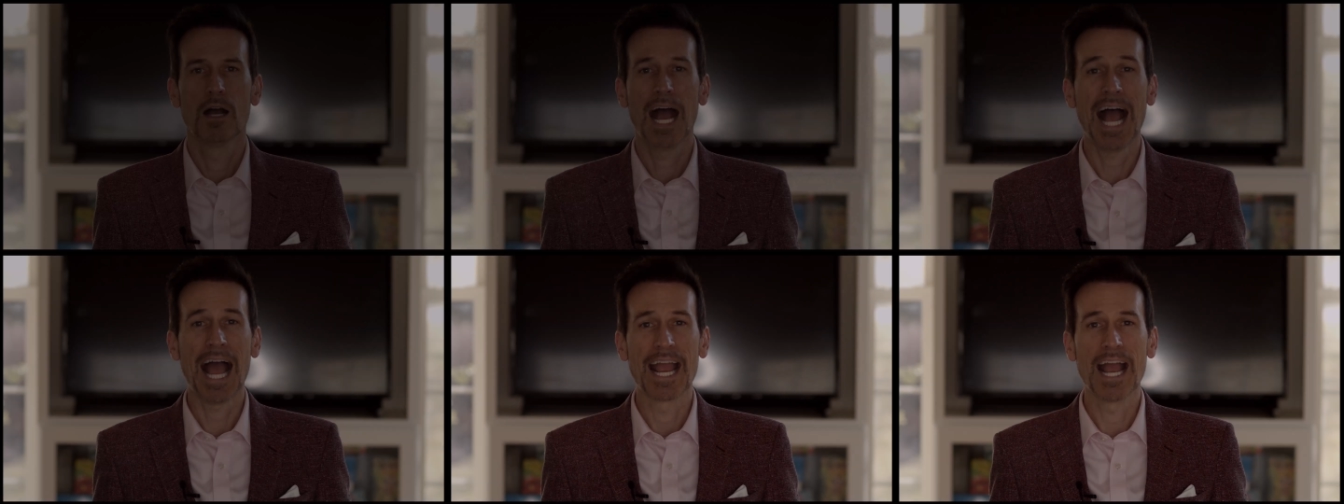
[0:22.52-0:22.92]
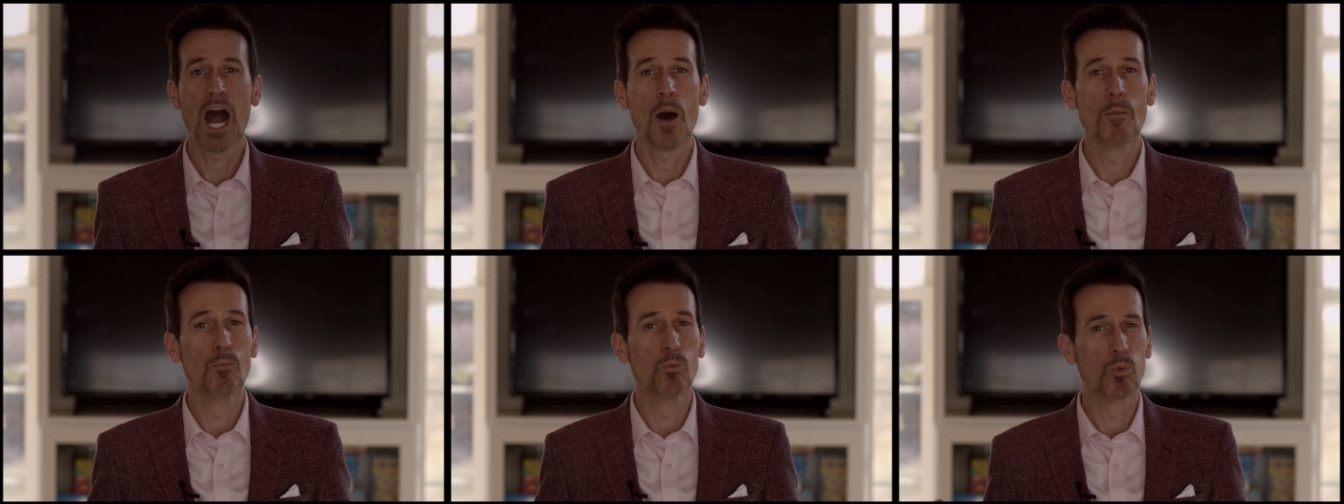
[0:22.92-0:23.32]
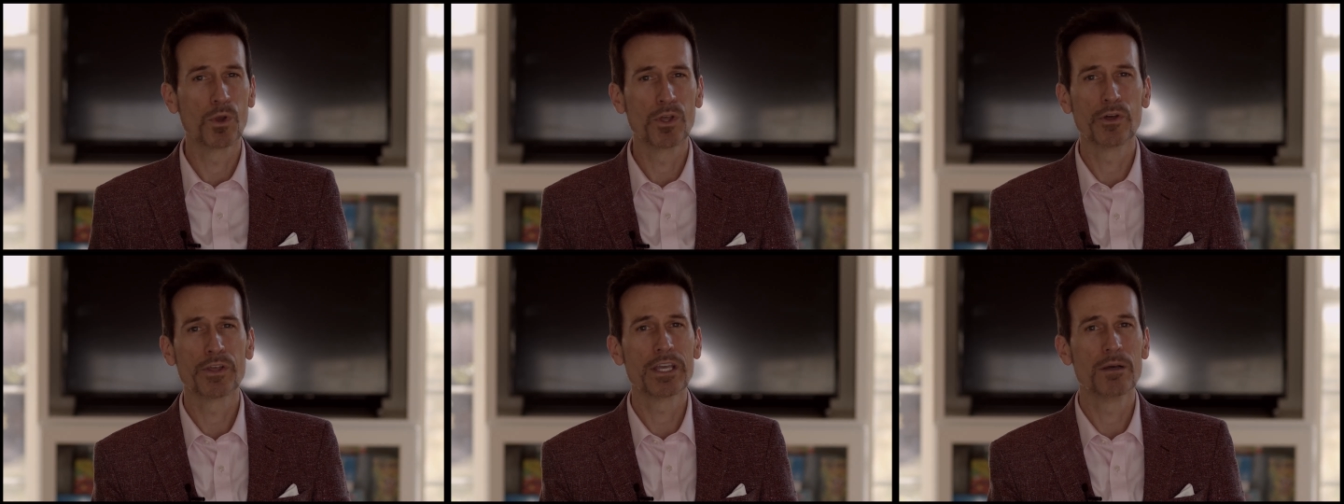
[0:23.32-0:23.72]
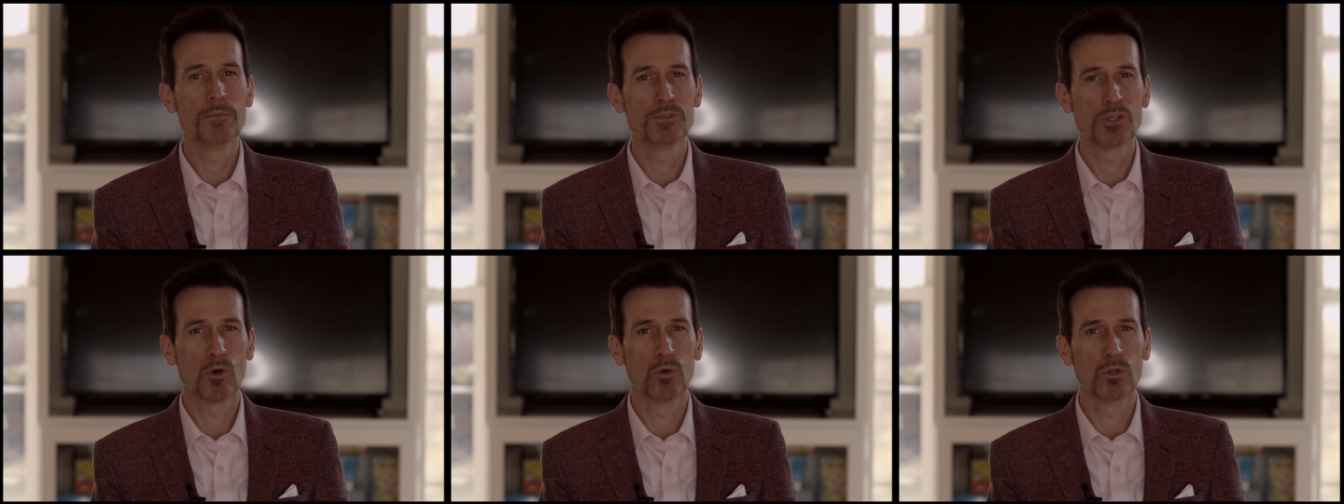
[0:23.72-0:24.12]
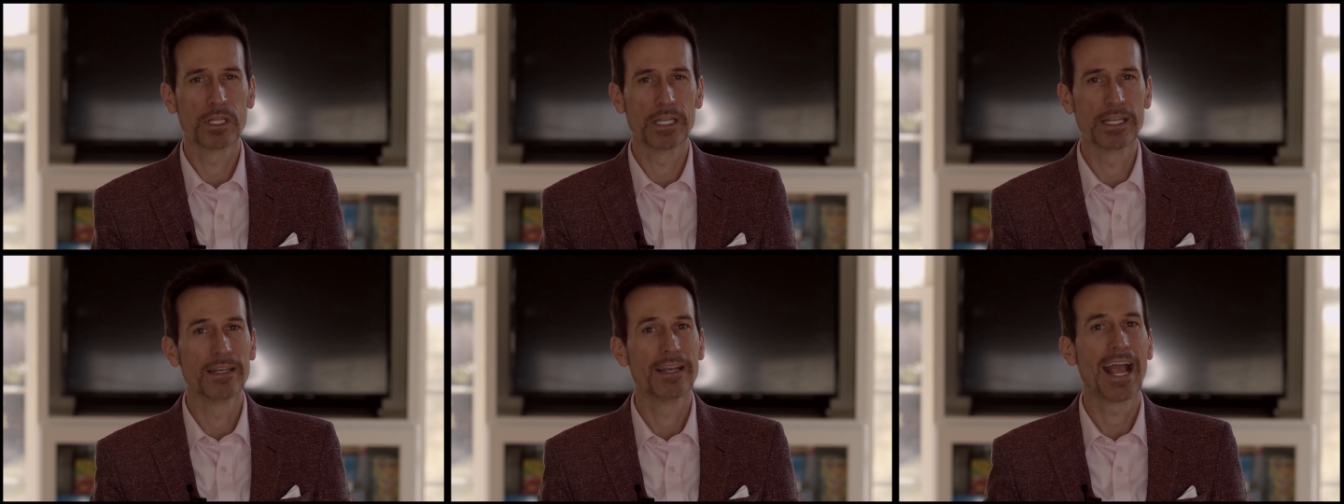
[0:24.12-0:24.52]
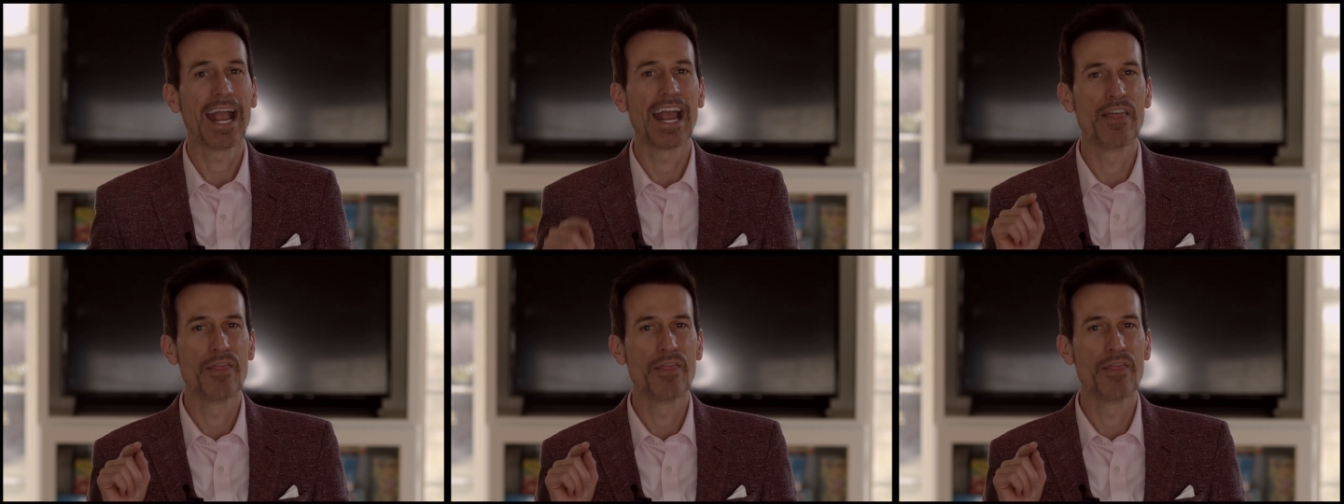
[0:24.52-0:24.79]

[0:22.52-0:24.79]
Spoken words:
Hi, I'm William Dolan,